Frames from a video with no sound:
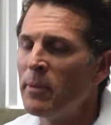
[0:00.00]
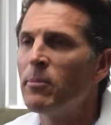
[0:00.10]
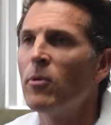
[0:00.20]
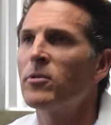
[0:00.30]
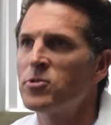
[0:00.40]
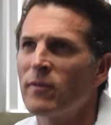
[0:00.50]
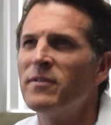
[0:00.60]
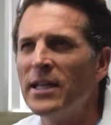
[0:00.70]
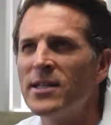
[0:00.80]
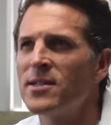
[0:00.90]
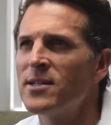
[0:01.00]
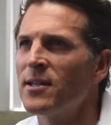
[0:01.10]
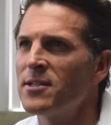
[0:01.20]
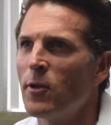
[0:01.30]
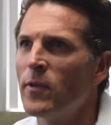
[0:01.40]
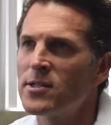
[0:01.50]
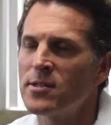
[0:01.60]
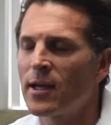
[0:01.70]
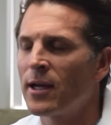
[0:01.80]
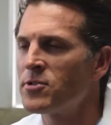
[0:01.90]
people sort of need assistance. This
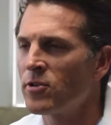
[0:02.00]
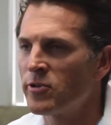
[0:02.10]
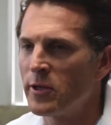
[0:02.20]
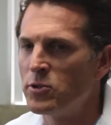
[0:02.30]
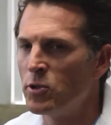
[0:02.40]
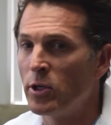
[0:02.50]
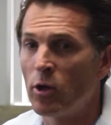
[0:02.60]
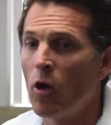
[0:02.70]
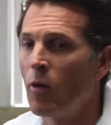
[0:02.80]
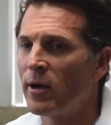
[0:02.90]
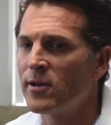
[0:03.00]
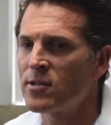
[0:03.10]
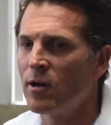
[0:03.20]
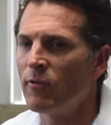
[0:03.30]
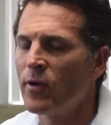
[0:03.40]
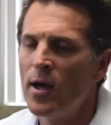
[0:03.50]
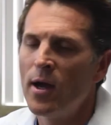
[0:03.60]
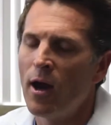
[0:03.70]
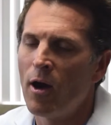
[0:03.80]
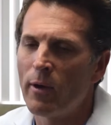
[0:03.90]
isn't the kind of surgery you do and you go home by yourself.
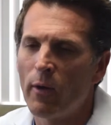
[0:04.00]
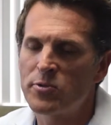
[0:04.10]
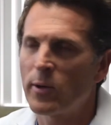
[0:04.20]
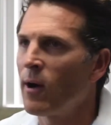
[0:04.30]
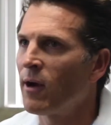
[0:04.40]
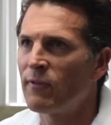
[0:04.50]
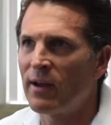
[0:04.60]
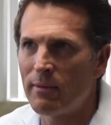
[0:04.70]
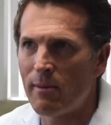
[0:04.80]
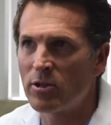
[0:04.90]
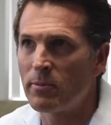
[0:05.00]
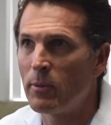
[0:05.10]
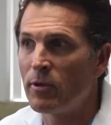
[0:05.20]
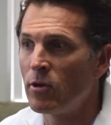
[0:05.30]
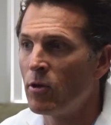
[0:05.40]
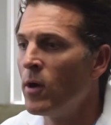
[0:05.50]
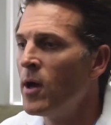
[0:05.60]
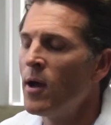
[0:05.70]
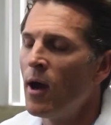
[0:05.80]
We always require a family member to be with you.